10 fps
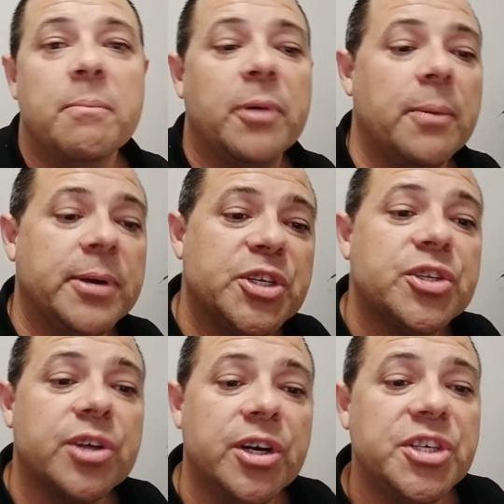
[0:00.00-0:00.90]
but I'm
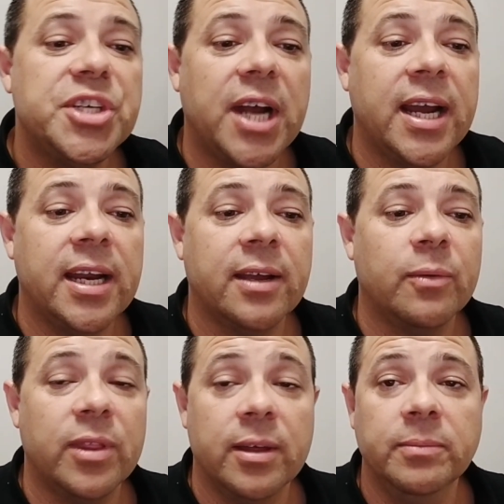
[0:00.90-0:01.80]
associating
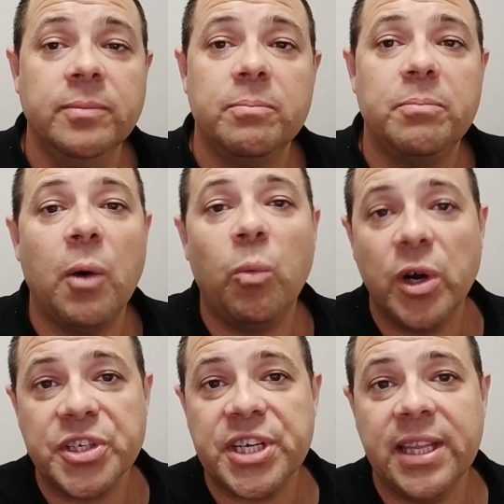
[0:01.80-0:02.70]
with them by
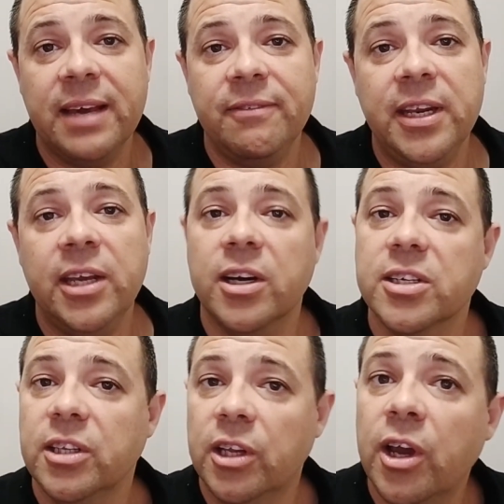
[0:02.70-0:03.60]
watching their
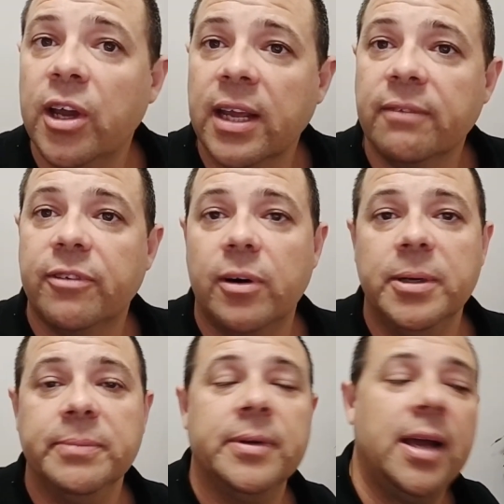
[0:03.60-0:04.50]
videos, learning from
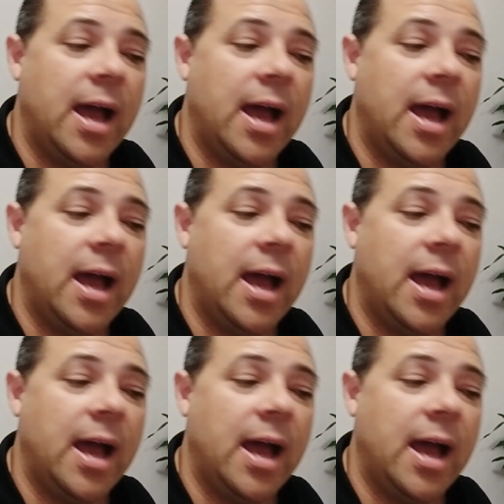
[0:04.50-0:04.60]
them.